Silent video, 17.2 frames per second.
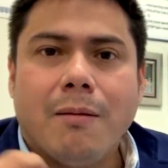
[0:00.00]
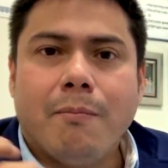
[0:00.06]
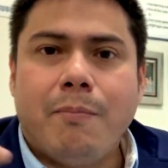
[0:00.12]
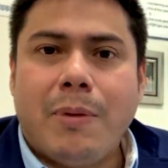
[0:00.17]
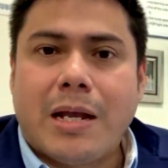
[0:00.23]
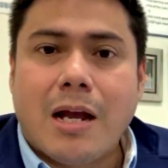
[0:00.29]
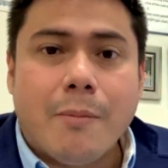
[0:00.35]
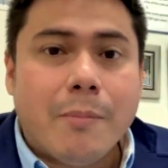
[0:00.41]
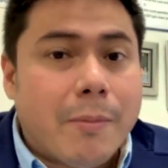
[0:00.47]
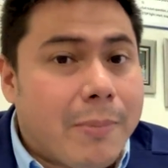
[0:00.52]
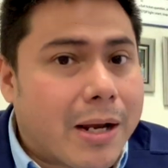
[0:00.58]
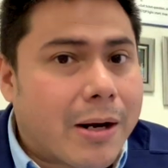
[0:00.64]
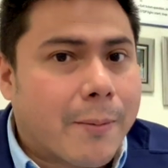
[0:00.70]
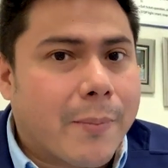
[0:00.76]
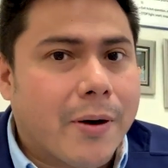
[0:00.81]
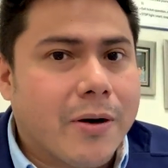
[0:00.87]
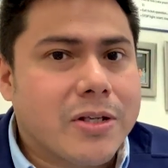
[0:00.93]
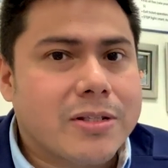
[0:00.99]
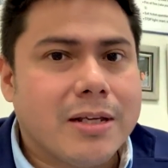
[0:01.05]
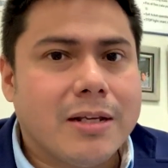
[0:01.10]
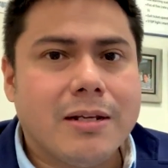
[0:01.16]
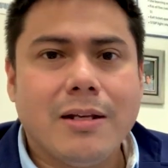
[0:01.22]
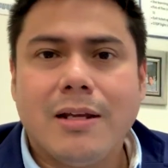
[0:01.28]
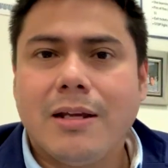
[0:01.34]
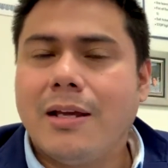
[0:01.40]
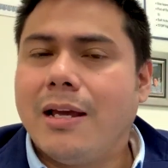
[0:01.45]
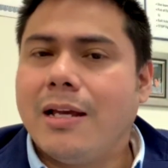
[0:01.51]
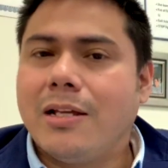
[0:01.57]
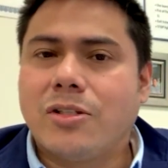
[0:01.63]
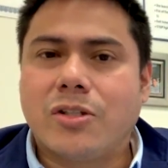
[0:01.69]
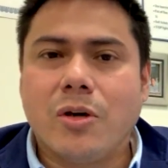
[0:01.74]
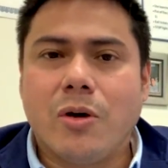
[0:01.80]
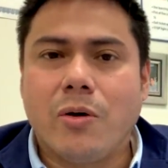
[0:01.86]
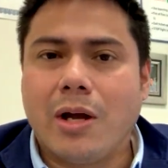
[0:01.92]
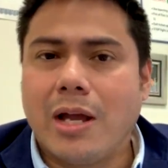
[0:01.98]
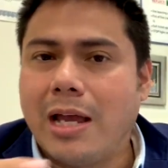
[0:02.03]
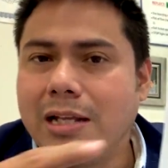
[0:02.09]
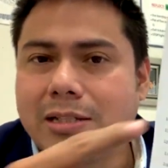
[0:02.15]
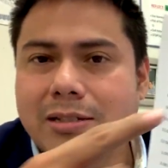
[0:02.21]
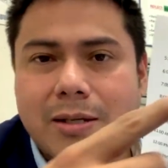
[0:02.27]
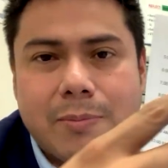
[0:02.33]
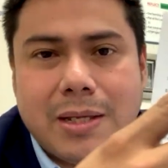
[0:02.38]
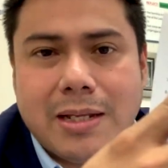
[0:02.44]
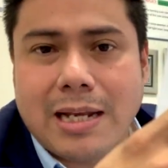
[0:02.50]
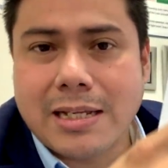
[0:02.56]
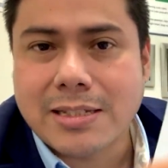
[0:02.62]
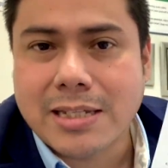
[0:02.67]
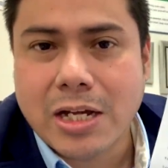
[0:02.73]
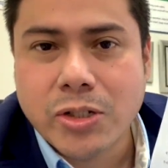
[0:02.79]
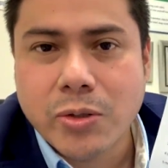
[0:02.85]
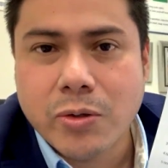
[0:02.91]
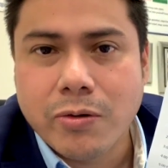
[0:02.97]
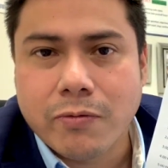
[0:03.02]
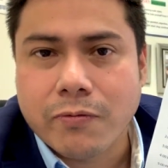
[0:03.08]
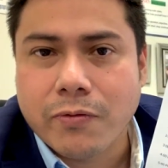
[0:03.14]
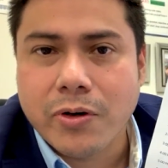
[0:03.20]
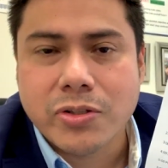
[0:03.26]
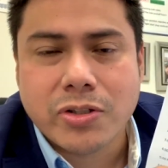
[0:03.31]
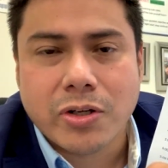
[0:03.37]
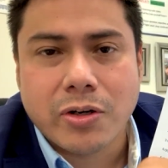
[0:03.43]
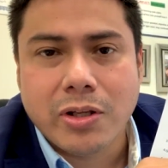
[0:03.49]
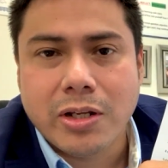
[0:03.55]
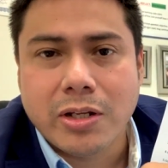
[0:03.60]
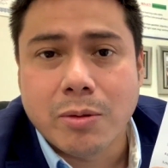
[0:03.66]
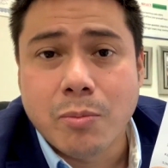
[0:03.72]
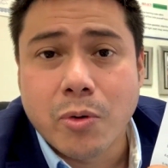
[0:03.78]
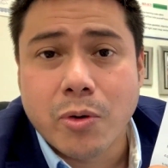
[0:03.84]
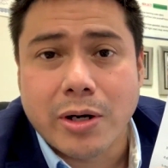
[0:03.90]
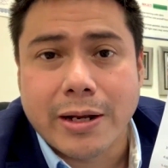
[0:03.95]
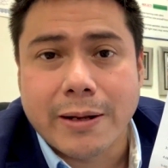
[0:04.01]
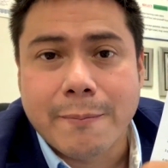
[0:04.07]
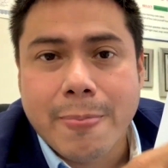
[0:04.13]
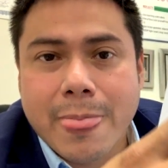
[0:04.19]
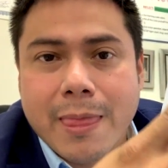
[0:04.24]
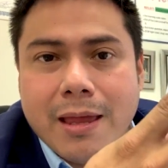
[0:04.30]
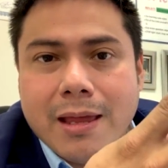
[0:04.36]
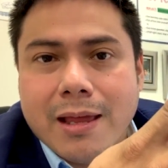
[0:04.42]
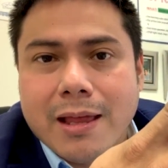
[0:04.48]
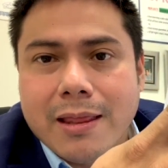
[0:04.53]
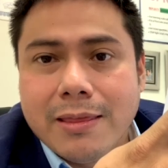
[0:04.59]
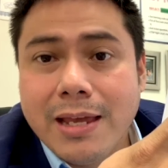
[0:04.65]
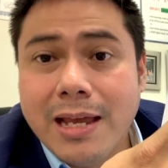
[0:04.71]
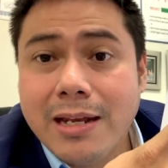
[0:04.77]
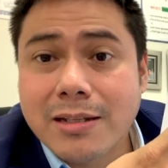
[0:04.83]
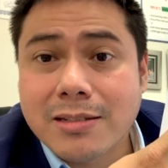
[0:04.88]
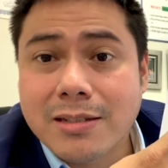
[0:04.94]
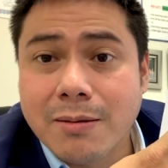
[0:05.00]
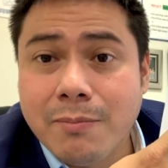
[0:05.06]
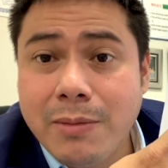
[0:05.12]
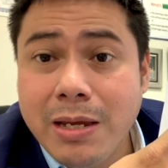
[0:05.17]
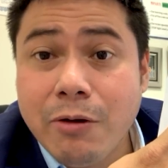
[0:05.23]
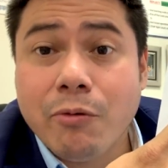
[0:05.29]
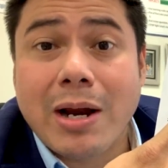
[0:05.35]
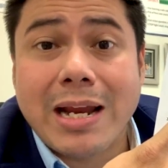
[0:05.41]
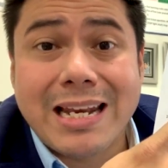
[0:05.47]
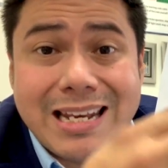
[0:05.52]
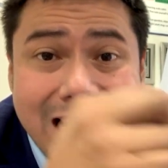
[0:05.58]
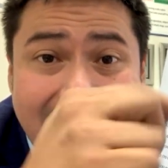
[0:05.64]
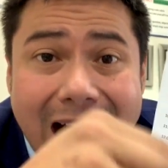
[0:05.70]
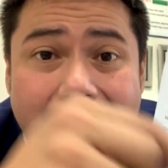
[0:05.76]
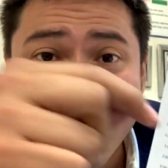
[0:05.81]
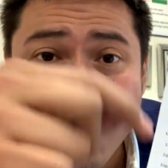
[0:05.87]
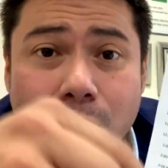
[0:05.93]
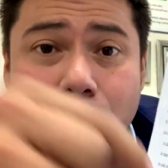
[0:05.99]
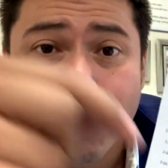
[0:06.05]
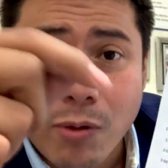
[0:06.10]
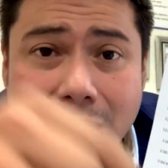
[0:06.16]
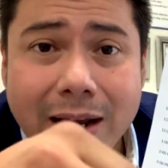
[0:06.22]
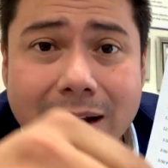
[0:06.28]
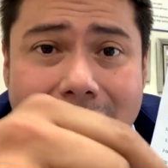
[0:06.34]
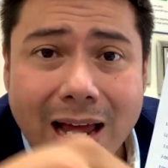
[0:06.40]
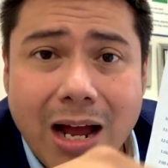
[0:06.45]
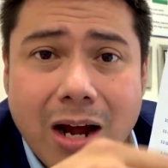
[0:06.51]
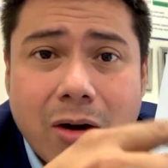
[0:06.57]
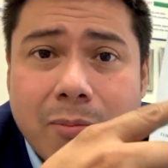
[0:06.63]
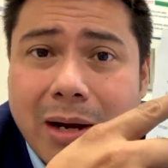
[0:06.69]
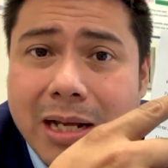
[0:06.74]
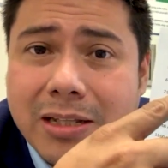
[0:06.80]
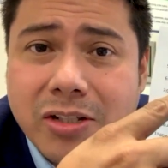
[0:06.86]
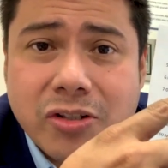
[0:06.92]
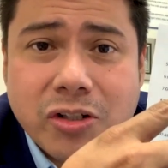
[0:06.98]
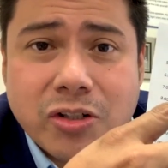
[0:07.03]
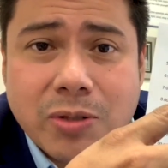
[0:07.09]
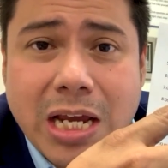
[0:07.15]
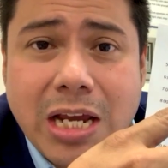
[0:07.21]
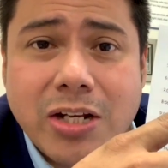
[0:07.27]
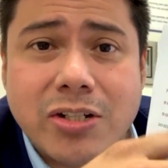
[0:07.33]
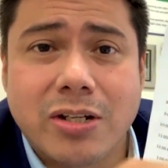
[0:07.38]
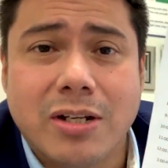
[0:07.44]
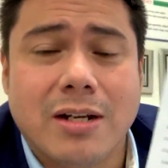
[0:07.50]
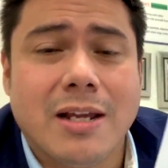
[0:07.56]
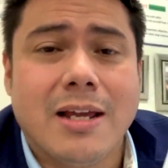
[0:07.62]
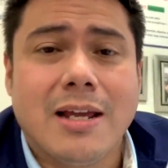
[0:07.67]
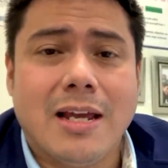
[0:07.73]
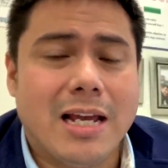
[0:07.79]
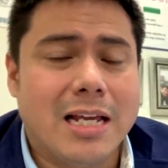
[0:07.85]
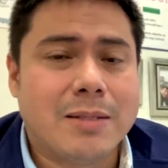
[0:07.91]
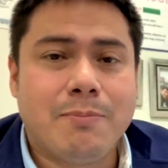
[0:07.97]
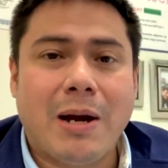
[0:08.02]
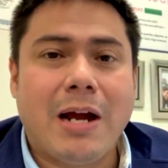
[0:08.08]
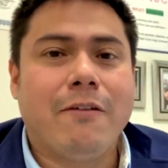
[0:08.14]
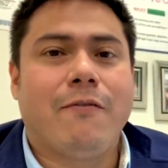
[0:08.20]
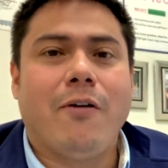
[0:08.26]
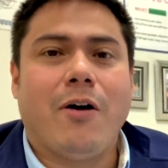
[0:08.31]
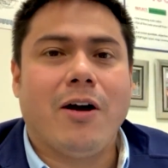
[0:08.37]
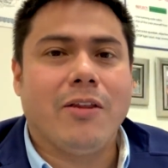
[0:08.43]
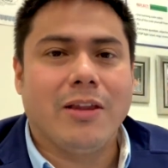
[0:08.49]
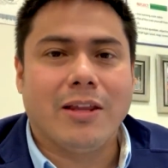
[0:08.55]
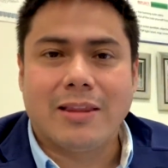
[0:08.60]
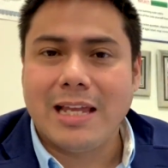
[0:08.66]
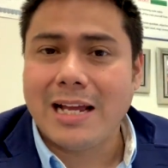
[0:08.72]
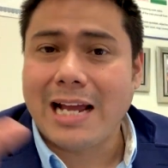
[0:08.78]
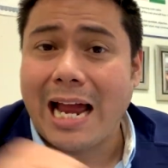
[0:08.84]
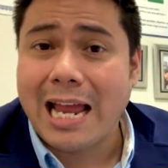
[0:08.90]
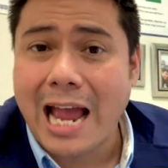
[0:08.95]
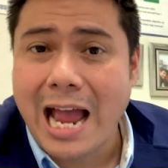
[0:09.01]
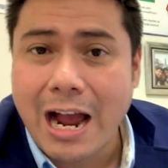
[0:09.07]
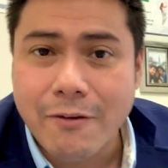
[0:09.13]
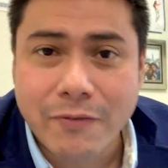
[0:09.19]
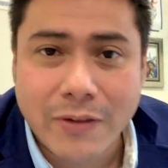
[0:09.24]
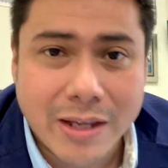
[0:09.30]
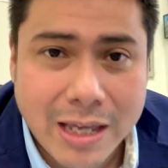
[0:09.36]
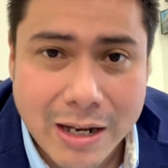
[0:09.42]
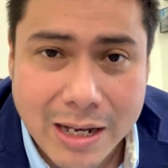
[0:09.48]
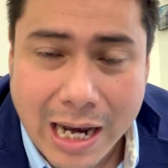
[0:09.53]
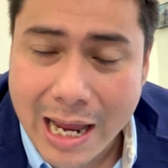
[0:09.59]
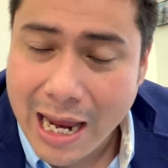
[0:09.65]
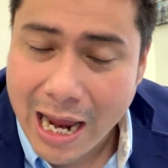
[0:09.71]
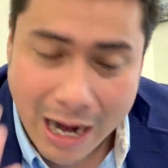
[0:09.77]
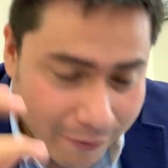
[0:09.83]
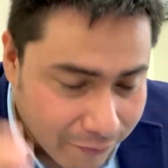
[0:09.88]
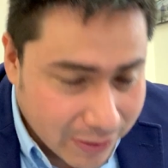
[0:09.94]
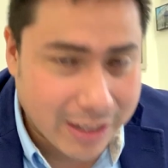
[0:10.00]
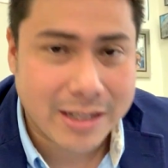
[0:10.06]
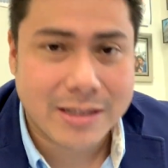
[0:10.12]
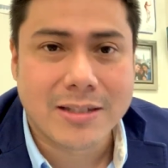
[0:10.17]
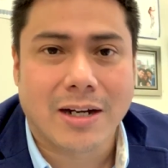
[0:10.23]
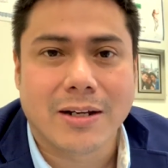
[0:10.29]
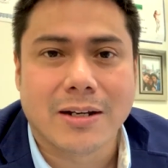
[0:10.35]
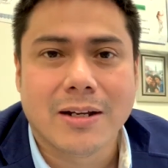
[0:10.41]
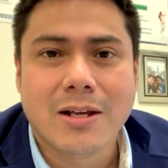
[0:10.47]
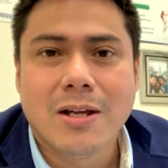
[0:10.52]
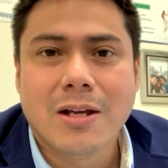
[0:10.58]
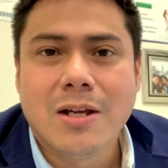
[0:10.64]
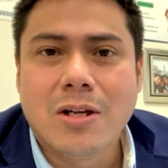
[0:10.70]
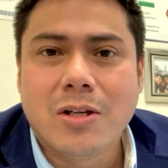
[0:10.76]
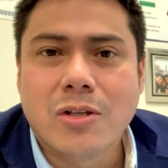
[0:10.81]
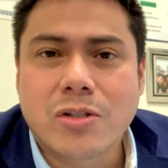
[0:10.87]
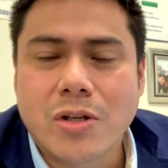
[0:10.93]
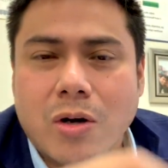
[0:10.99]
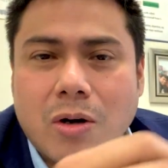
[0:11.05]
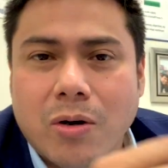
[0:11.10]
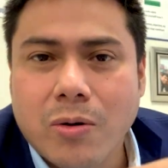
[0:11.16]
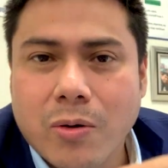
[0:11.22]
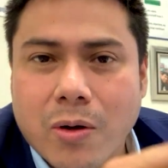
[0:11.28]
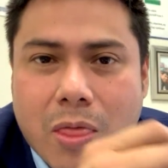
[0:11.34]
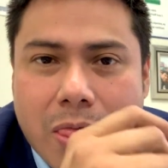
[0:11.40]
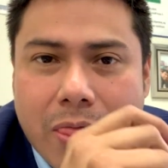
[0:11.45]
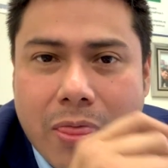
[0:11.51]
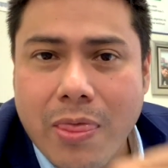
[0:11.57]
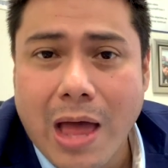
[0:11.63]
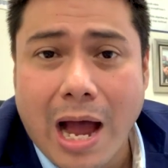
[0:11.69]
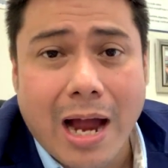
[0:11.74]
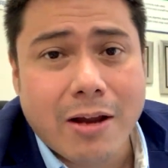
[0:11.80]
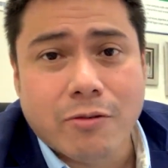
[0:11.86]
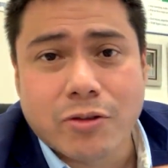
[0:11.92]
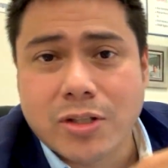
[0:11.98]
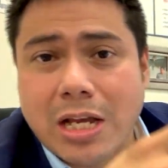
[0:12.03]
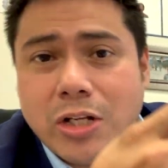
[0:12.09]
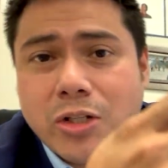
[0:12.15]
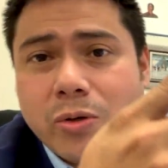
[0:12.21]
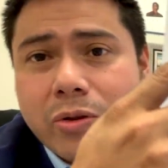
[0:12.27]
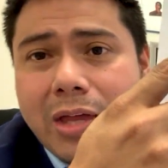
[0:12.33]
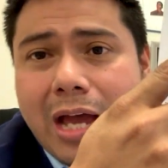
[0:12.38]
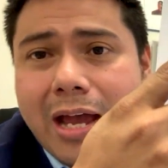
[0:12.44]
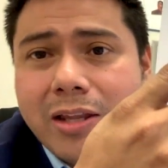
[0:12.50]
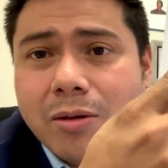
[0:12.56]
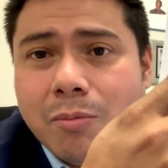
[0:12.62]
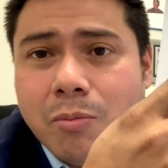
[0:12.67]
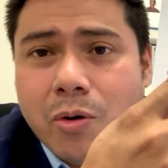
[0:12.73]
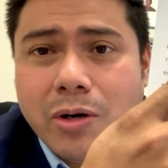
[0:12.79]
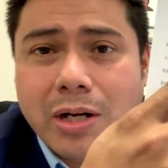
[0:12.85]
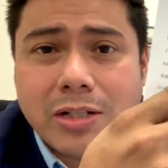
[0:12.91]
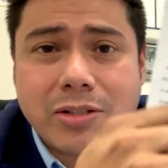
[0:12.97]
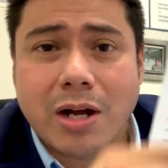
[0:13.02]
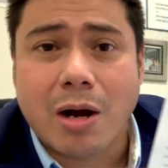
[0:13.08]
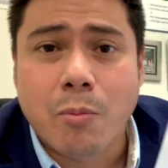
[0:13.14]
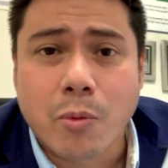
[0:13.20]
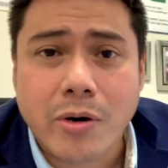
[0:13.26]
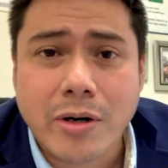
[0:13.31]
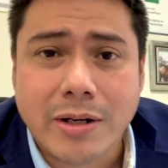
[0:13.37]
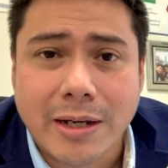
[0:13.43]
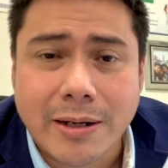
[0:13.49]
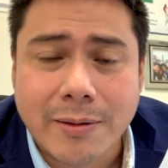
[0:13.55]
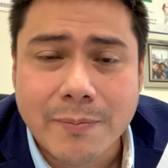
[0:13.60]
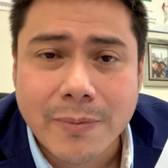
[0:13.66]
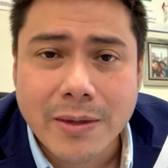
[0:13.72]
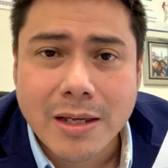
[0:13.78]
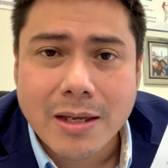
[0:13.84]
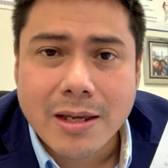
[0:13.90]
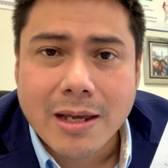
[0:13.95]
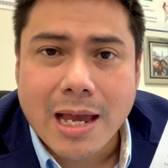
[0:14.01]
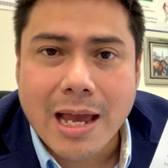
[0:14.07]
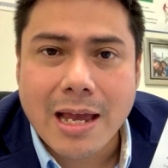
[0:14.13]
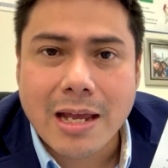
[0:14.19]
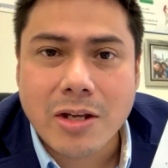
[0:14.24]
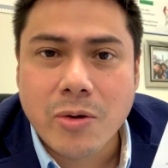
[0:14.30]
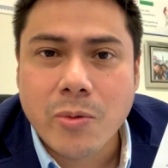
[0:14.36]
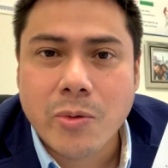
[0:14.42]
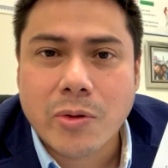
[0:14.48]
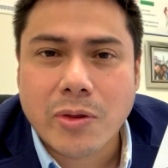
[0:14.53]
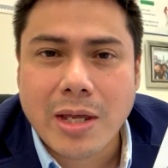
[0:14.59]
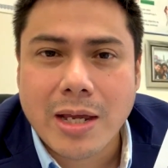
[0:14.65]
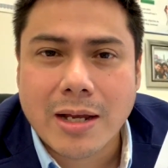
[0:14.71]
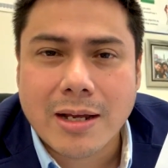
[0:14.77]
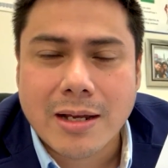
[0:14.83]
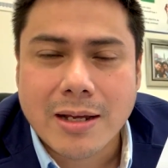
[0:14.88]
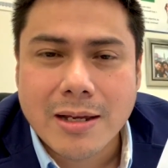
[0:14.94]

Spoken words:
become a better person. So it's something that I schedule first early in the morning. Then to me right now, my dissertation is by far the thing I have to get done. So I schedule that in the morning, so I'm working. And you would think,